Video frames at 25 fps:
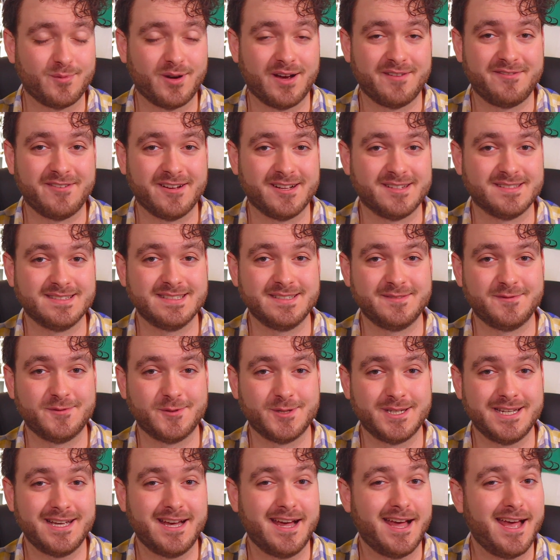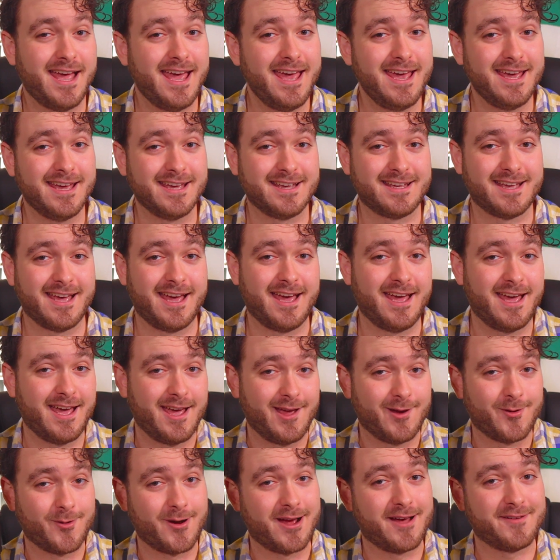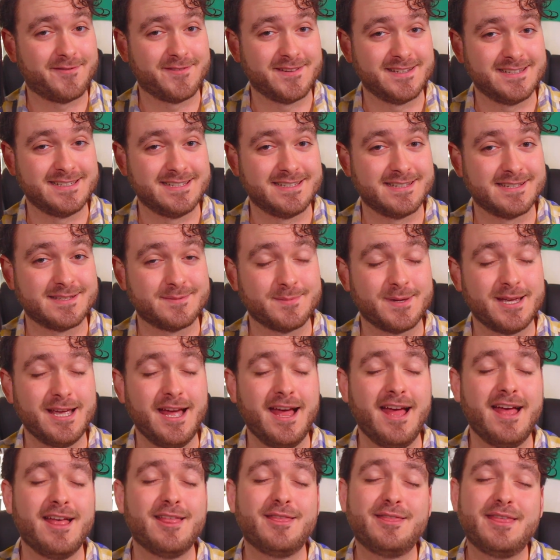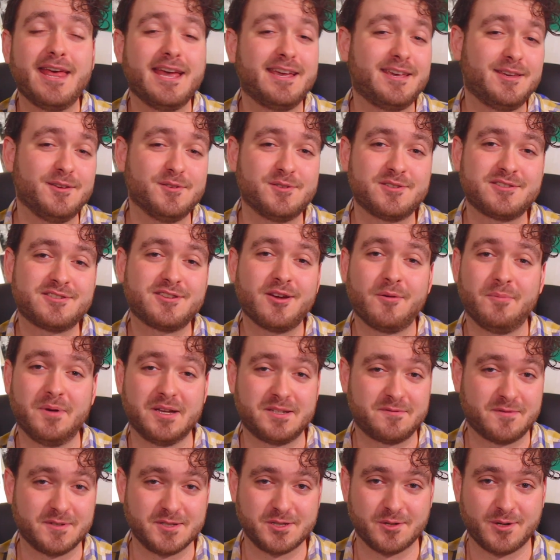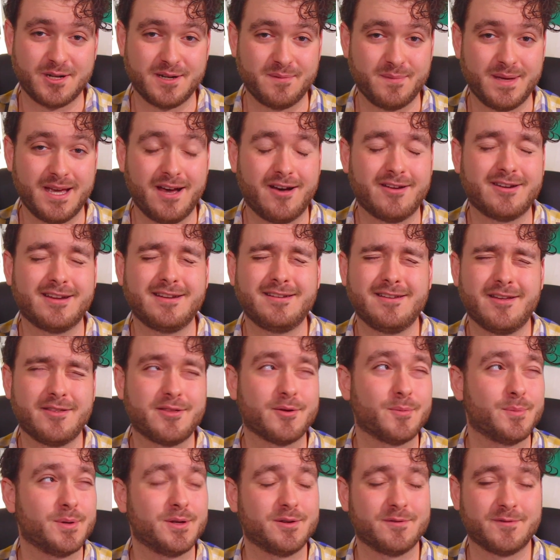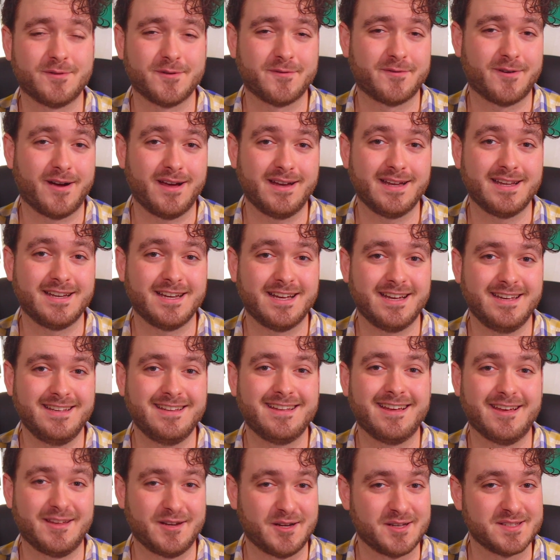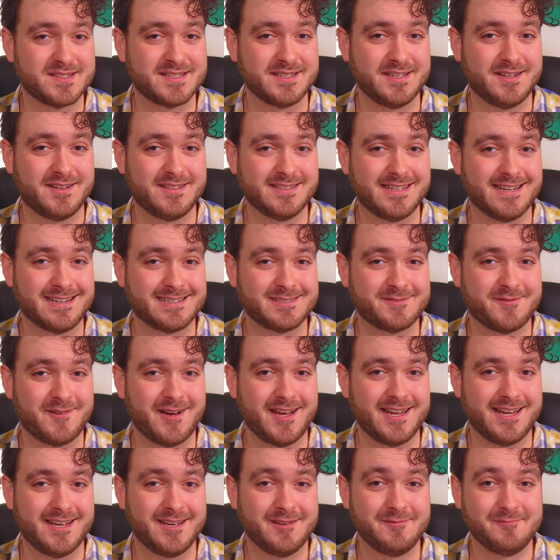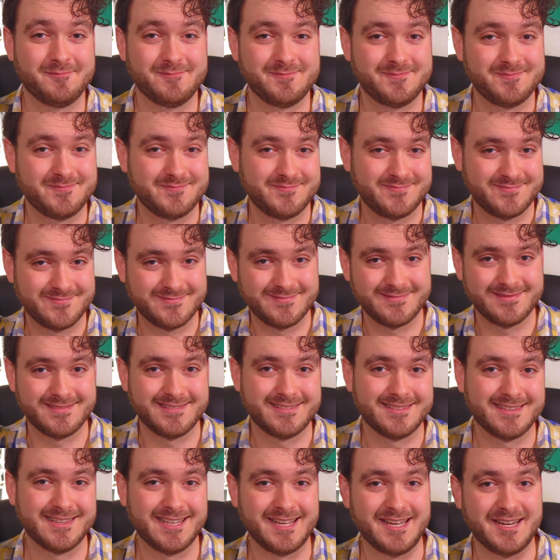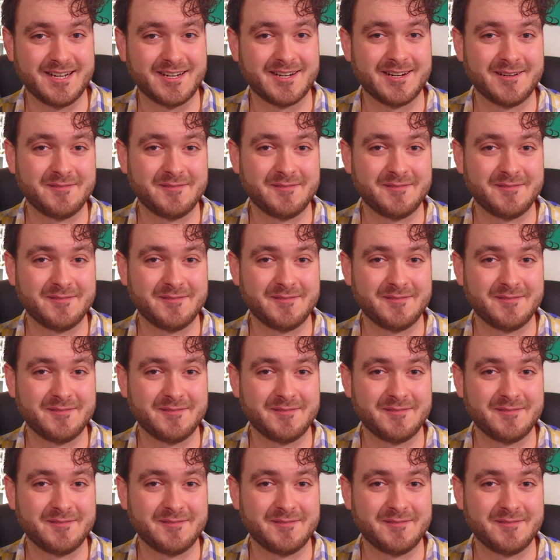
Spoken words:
Rafael Di Furia, aka Rafi D is me. Thank you so much for joining me on another beautiful Friday night, and I'll see y'all next Friday. Later.